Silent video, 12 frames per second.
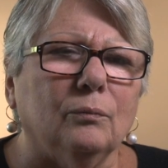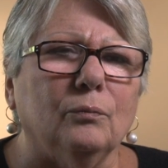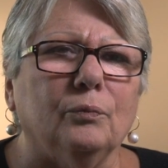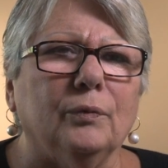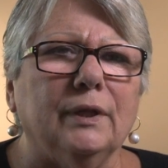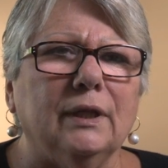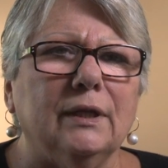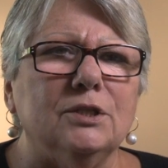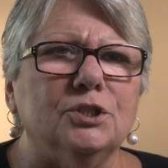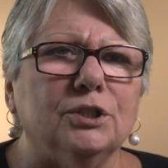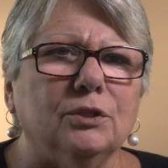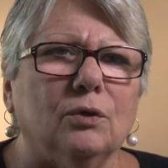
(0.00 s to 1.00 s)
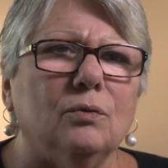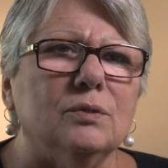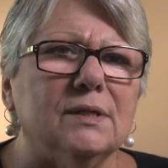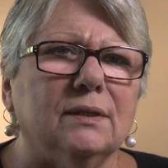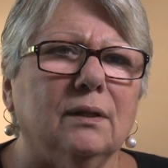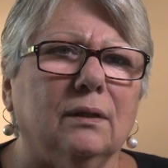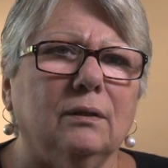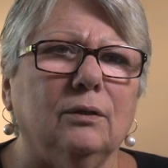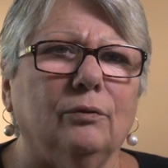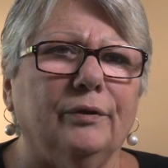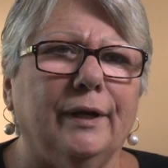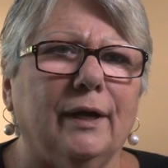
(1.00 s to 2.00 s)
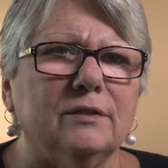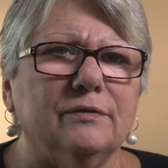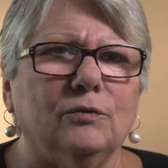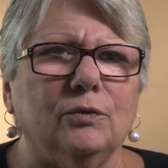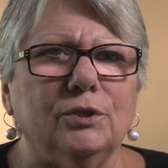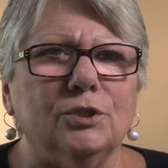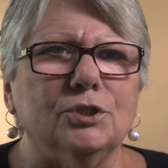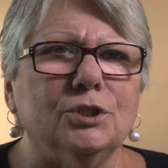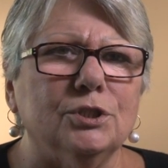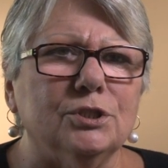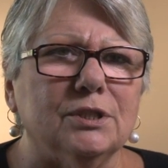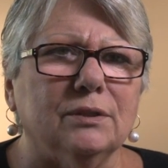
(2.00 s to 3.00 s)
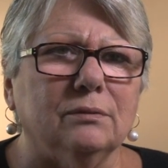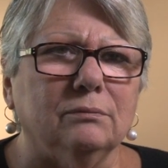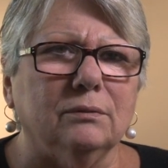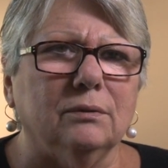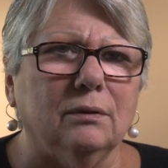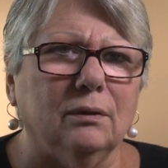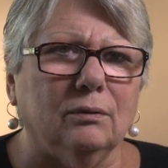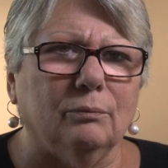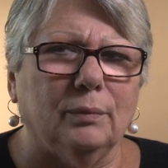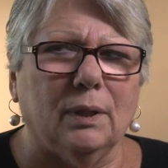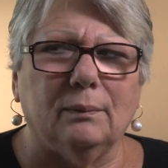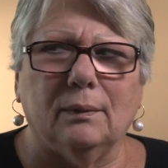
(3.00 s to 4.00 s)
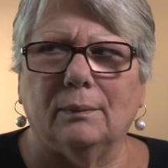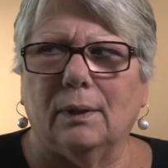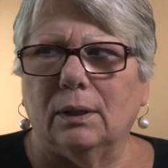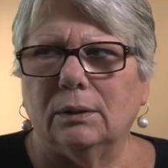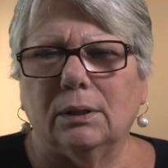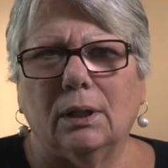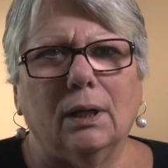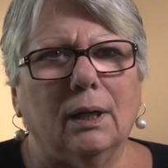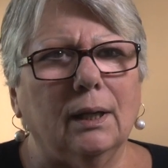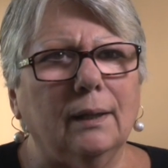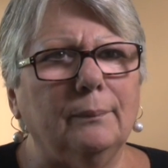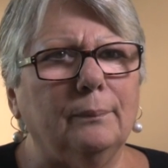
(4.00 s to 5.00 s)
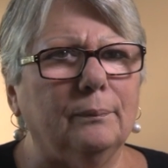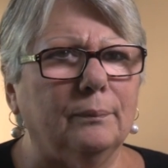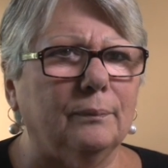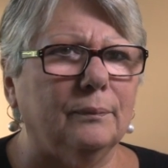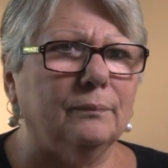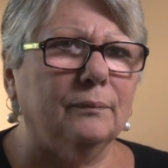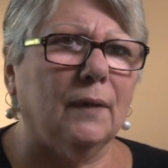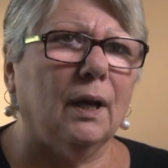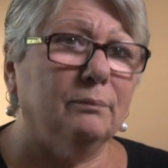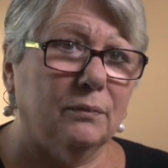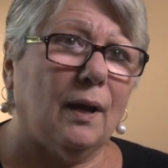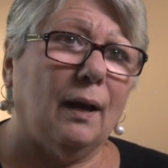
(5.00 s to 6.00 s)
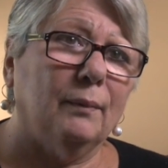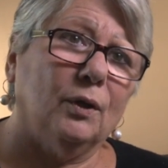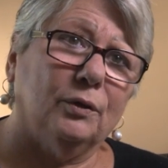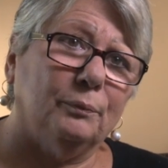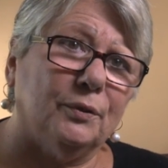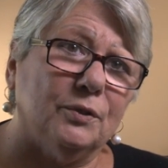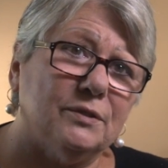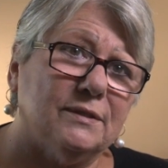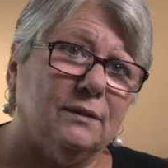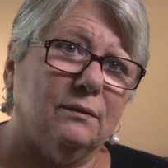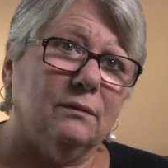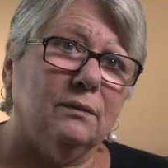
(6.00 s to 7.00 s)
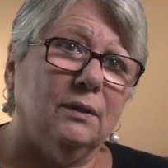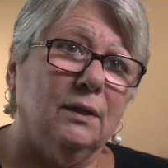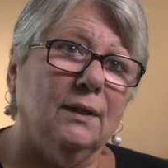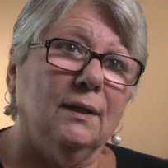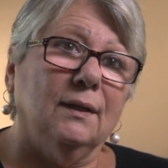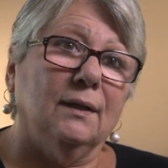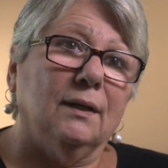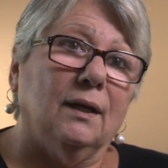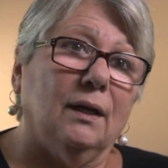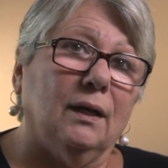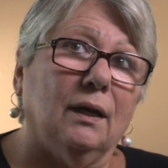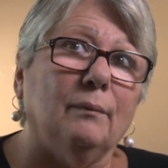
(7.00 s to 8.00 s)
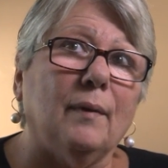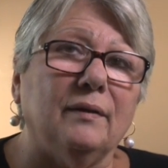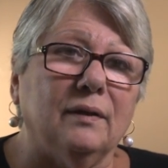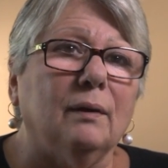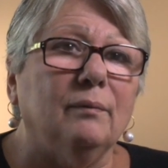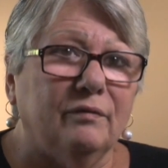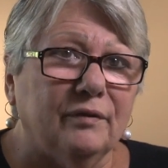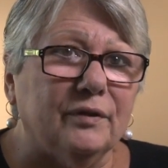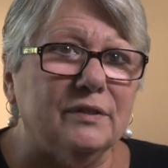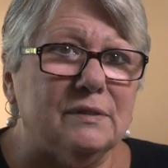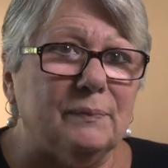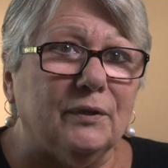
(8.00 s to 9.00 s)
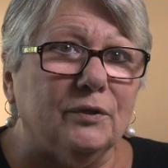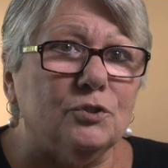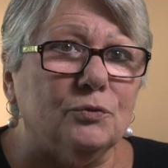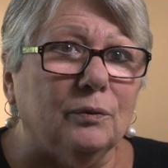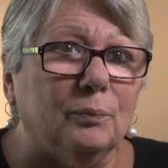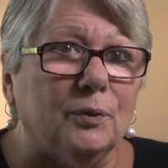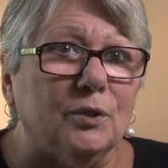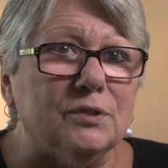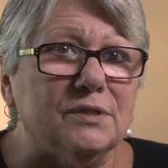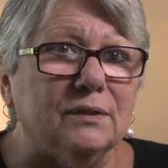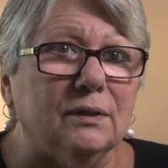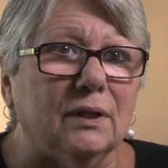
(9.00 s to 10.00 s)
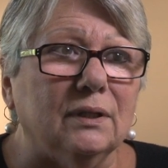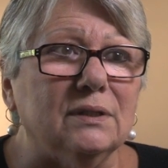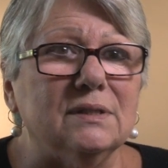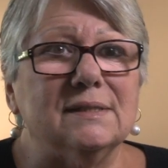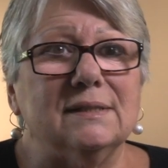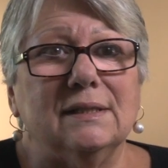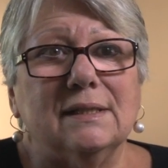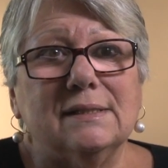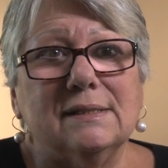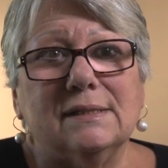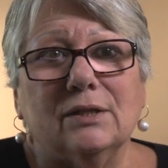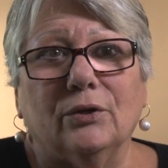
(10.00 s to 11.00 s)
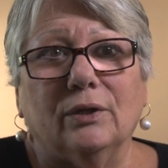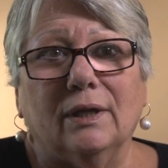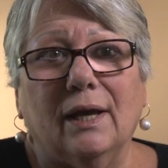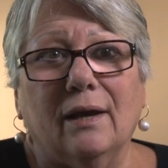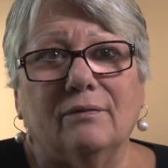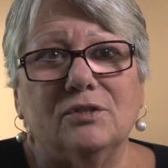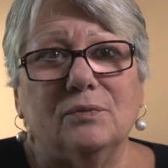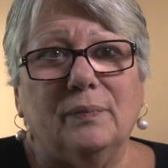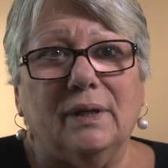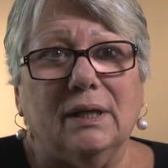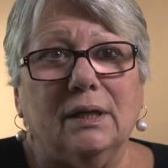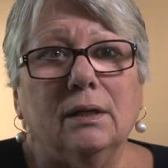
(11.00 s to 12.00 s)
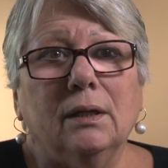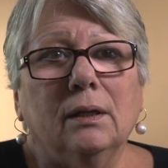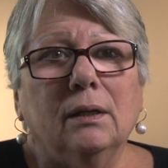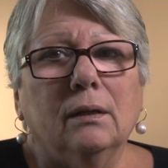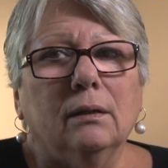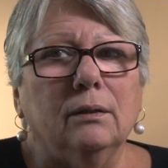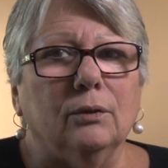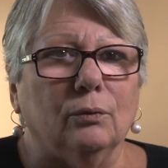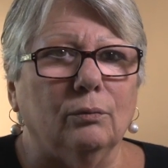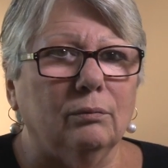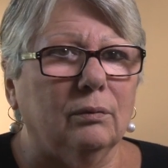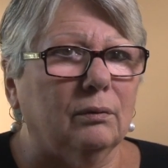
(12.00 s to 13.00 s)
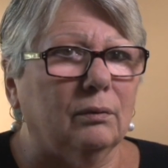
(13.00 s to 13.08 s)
religion goes, and the you know the act of going to church and you know blah blah blah. I I'm I'm a good person, and I'm I think I'm a very spiritual person, and it doesn't necessarily have to be, you know,